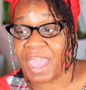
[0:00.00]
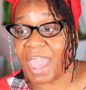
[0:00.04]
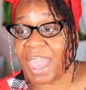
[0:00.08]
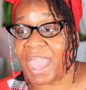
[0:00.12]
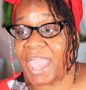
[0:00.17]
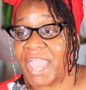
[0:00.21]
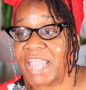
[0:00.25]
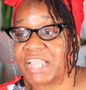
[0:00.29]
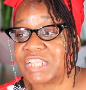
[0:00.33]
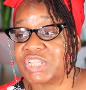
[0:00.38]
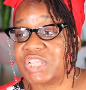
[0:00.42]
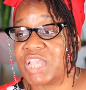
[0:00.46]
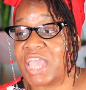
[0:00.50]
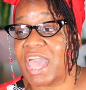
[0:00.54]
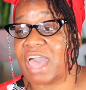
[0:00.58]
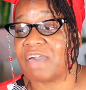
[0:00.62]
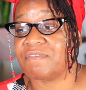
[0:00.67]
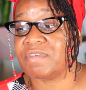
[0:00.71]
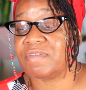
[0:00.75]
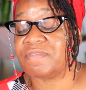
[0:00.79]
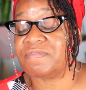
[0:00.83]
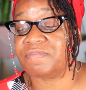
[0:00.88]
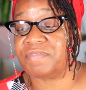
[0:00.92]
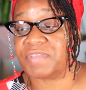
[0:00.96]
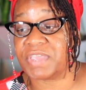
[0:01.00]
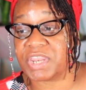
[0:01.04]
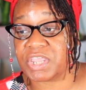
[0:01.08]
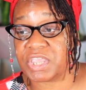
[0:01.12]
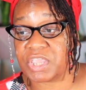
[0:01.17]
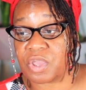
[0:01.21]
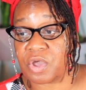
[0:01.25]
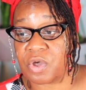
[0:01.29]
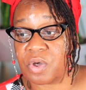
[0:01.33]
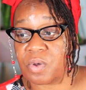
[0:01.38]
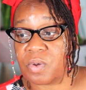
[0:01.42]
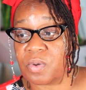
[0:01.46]
I actually have a
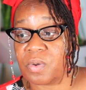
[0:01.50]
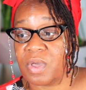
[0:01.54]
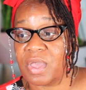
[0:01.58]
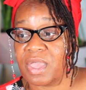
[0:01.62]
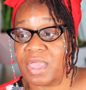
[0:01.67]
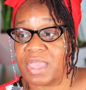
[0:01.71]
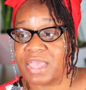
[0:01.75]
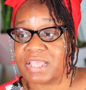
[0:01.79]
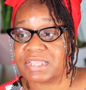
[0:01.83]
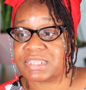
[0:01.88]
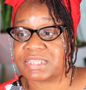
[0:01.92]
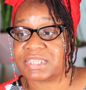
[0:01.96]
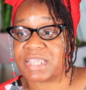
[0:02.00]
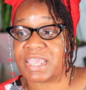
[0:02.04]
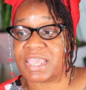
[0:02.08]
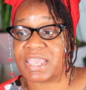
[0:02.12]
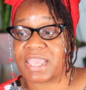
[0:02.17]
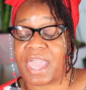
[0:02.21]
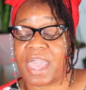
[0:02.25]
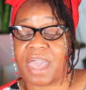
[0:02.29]
video saying